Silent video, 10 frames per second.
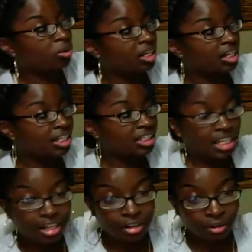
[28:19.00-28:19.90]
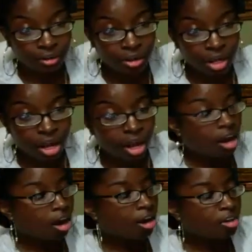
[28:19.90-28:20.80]
it's here.
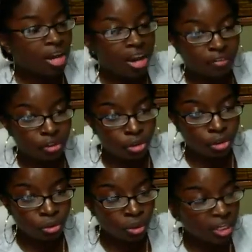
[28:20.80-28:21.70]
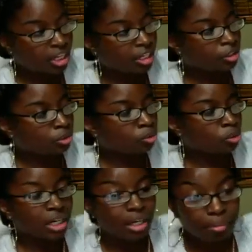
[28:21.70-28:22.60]
All you have to do is read
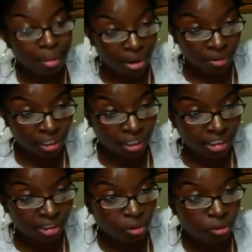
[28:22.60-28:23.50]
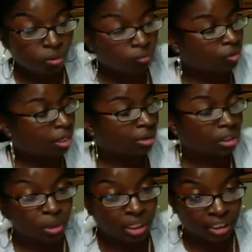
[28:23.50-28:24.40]
about it very
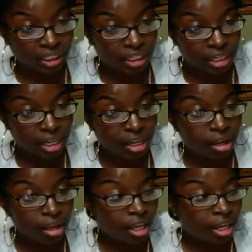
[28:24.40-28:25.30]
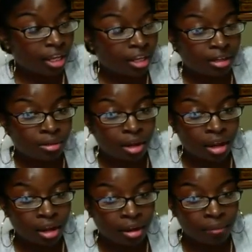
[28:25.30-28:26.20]
quickly and
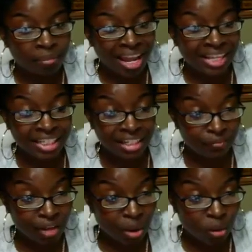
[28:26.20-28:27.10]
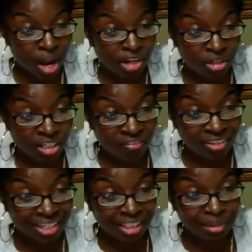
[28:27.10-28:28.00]
identify why you're giving
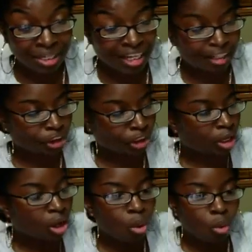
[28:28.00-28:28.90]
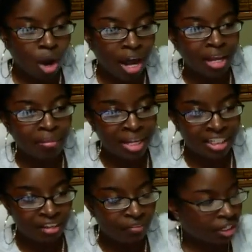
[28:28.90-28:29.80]
this medication. Why am I
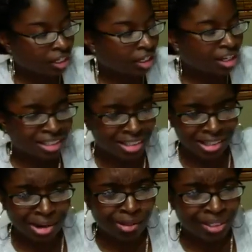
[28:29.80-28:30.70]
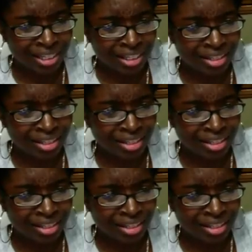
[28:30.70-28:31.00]
giving a sartan,